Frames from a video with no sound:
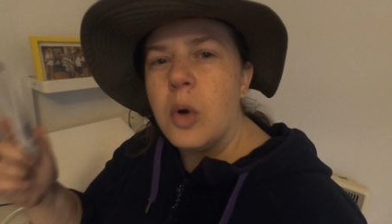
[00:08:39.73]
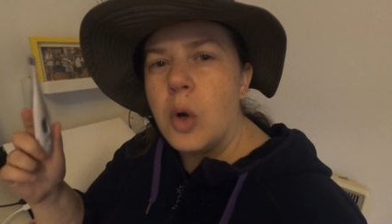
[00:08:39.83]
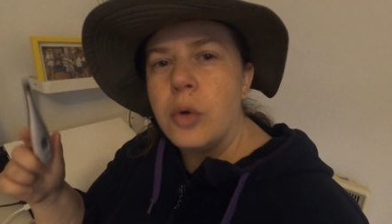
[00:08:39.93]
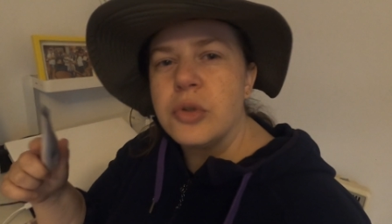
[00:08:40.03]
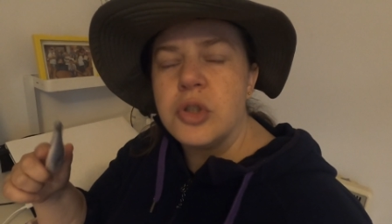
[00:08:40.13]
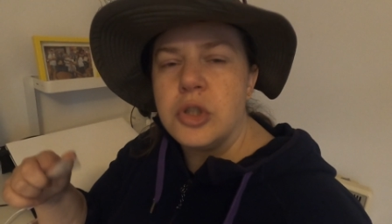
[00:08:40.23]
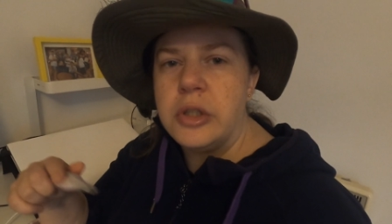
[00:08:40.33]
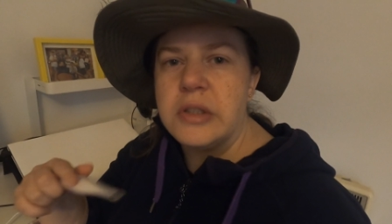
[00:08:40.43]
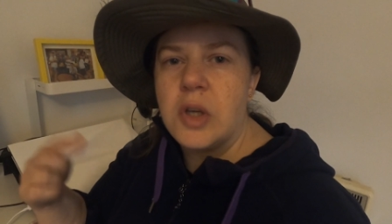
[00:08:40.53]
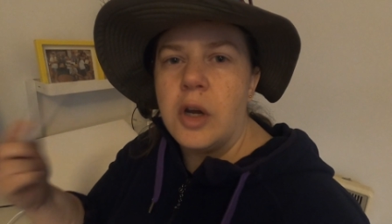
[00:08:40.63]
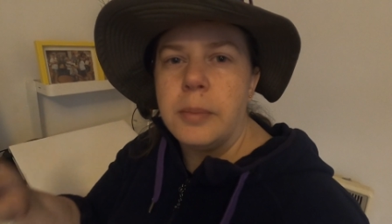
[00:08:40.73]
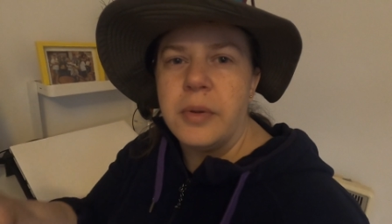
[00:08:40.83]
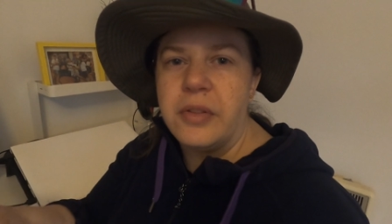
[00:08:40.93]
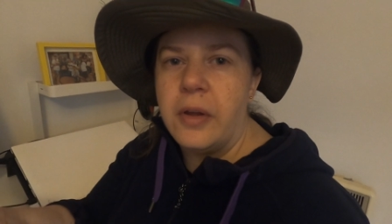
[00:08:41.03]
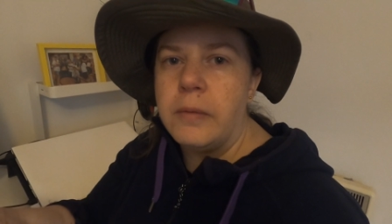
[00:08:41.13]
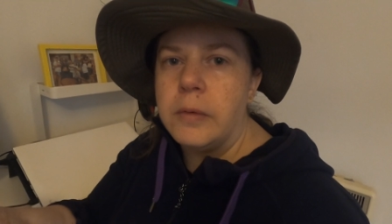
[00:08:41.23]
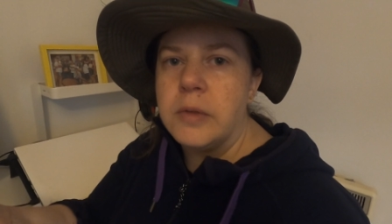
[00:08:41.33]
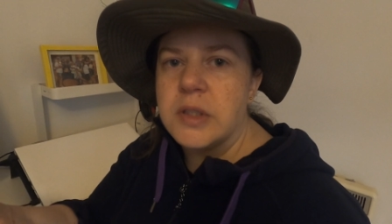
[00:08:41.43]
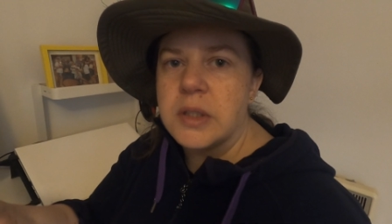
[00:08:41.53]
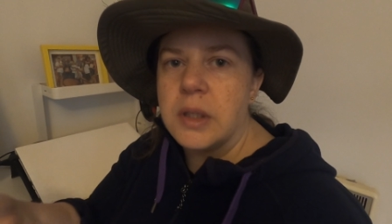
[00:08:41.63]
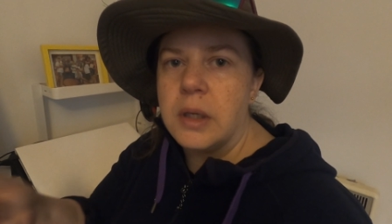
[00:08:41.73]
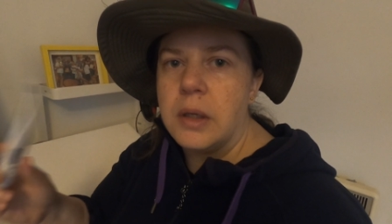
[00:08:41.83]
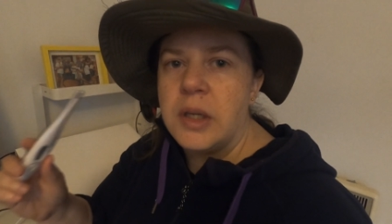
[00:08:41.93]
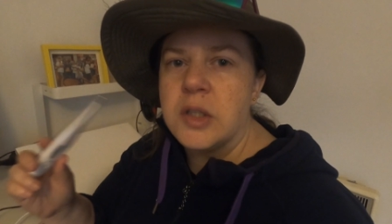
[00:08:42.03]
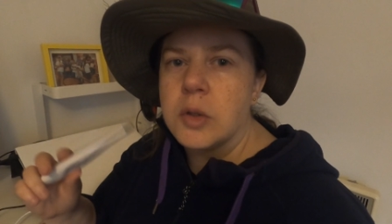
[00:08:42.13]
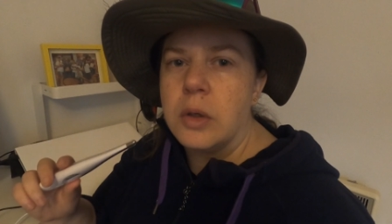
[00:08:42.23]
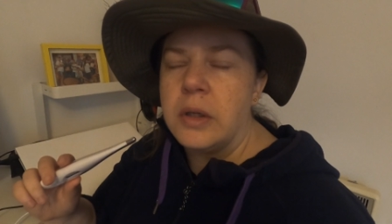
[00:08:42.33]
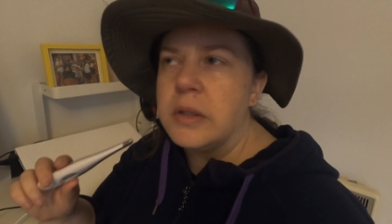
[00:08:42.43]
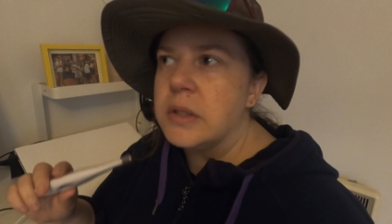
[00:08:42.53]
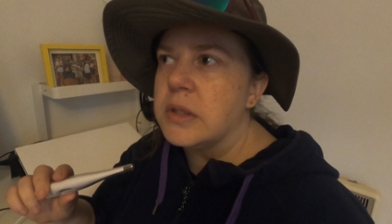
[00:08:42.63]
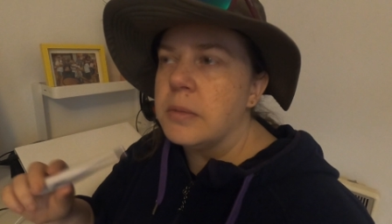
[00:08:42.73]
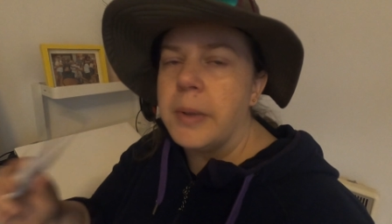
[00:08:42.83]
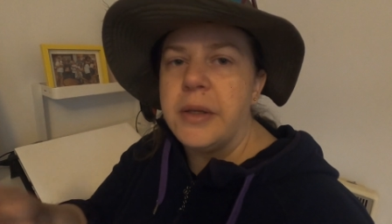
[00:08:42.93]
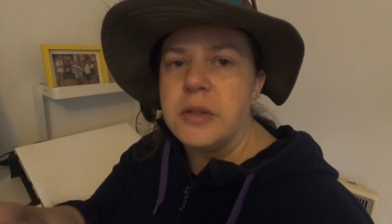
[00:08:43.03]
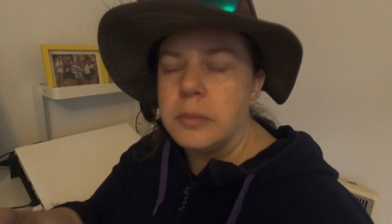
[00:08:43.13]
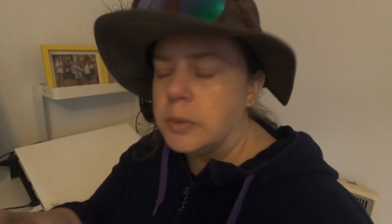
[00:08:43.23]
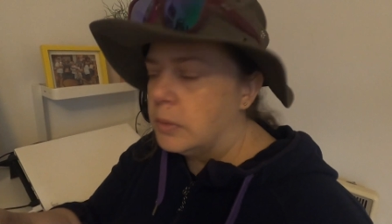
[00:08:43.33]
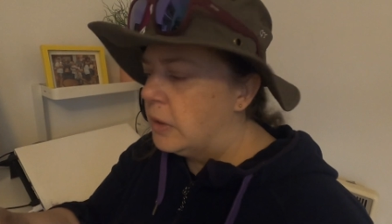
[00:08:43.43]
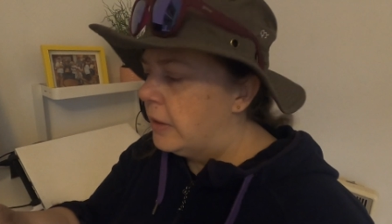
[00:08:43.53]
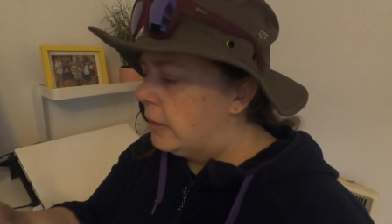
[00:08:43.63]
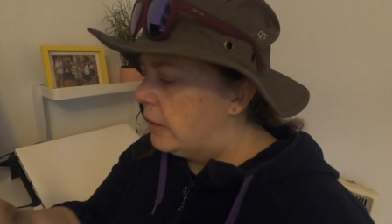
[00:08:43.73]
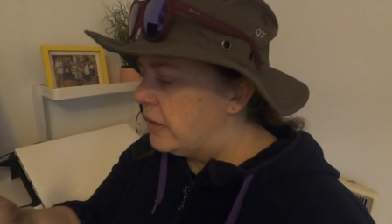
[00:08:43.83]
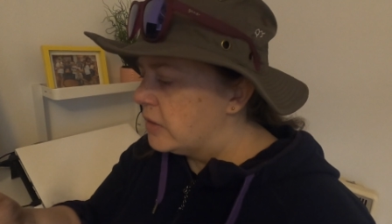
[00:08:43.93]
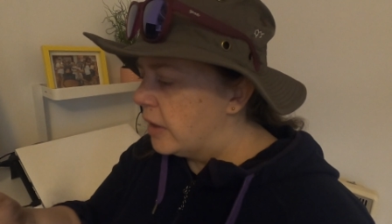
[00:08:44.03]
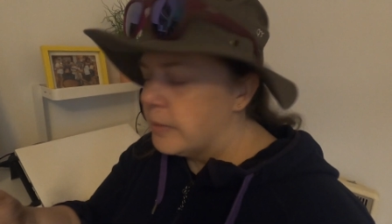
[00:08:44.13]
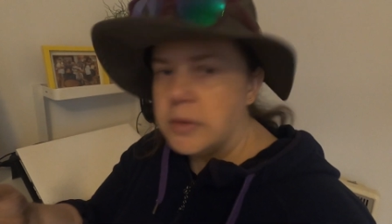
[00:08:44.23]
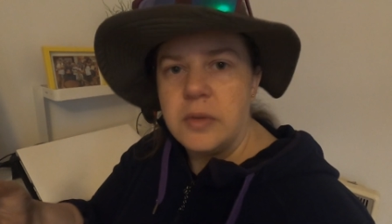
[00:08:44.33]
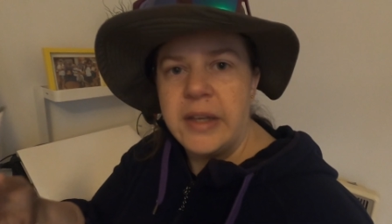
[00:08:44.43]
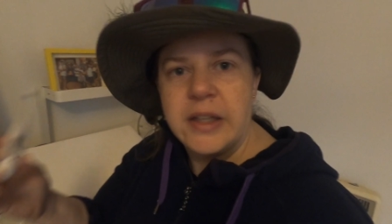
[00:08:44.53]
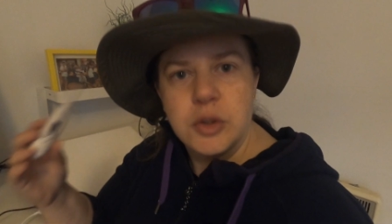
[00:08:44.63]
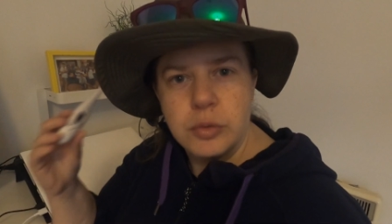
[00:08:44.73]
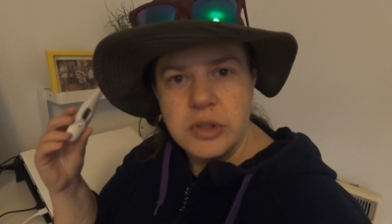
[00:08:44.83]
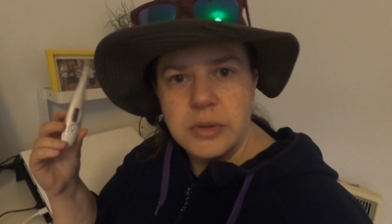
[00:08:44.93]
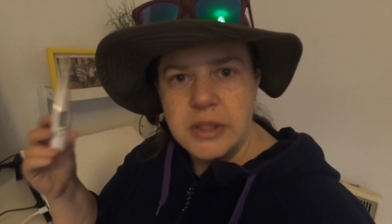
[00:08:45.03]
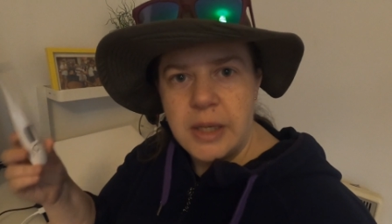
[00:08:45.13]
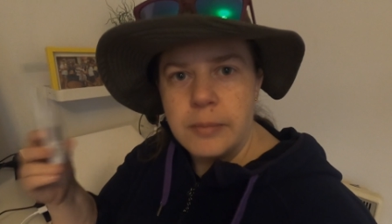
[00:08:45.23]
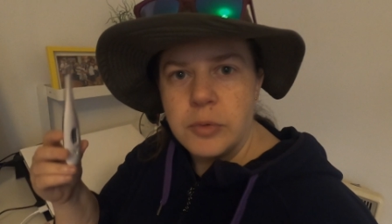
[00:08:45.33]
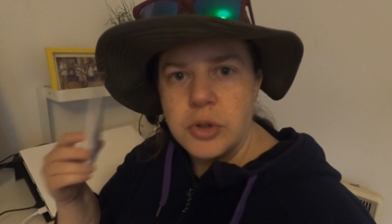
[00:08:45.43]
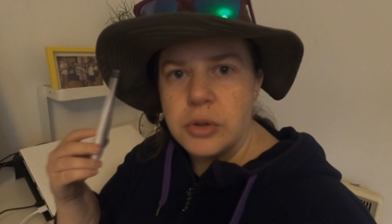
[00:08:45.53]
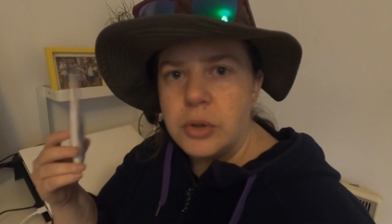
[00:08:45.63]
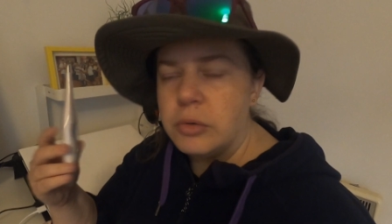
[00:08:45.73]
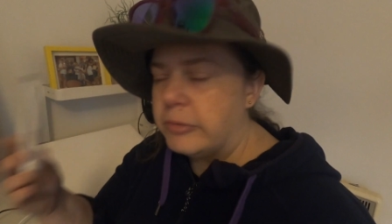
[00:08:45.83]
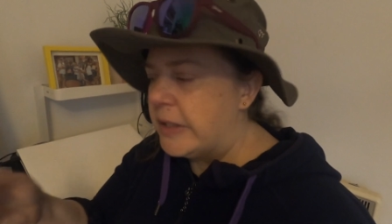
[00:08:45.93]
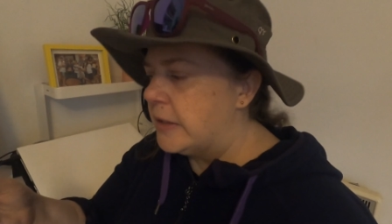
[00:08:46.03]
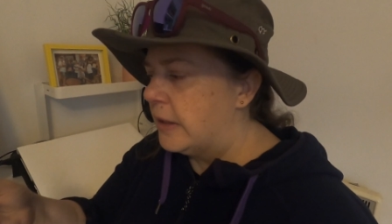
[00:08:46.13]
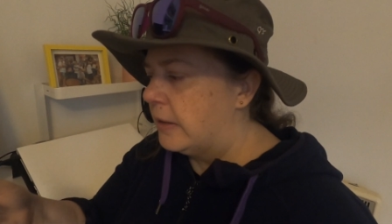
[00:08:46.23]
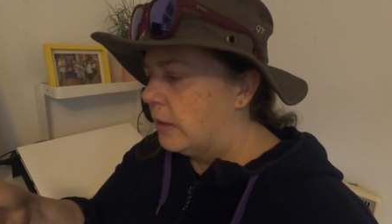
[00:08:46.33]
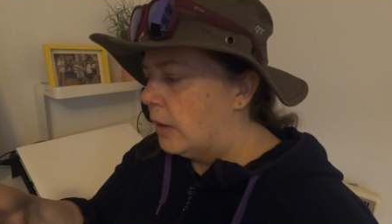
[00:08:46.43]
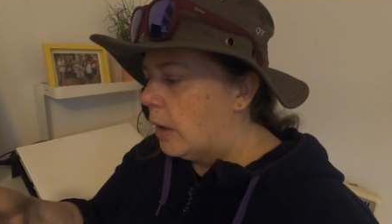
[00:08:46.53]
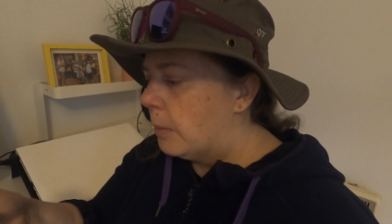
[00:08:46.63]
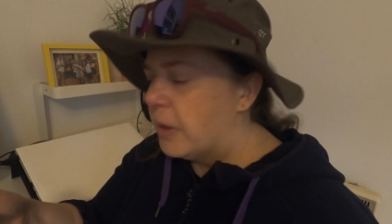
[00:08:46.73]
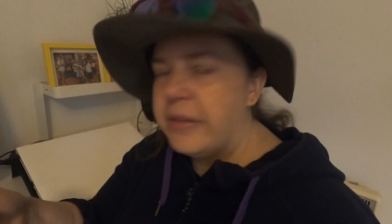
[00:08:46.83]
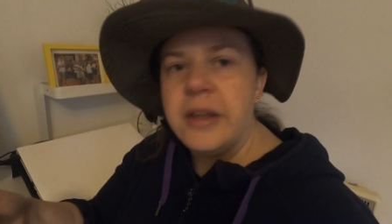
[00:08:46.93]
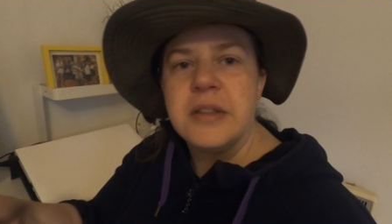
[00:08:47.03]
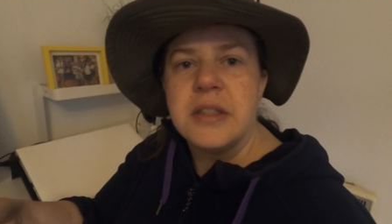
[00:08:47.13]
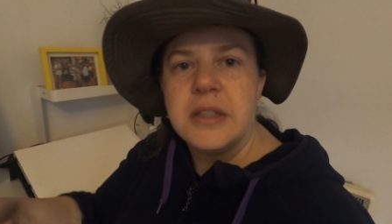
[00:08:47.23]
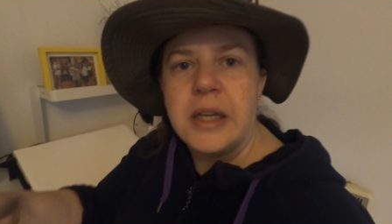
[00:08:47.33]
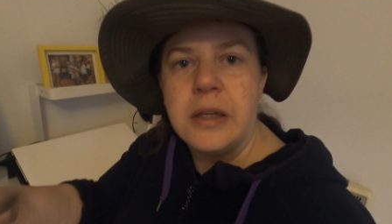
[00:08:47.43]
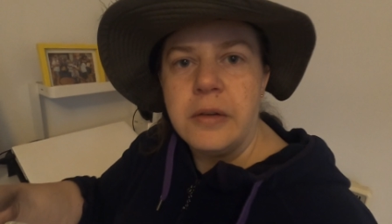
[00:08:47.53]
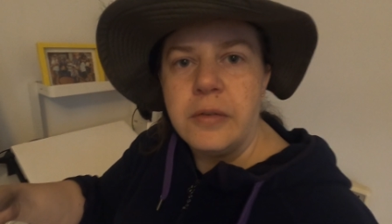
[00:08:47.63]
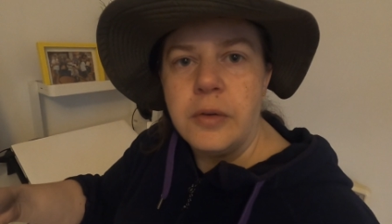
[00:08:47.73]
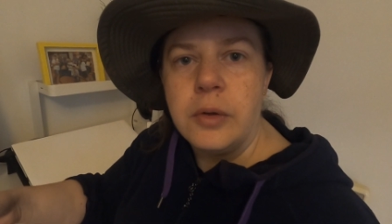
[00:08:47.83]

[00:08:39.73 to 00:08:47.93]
what constitutes hypothermia is is is debatable in terms of the actual temperature that you're reading. But at the end of the day, if,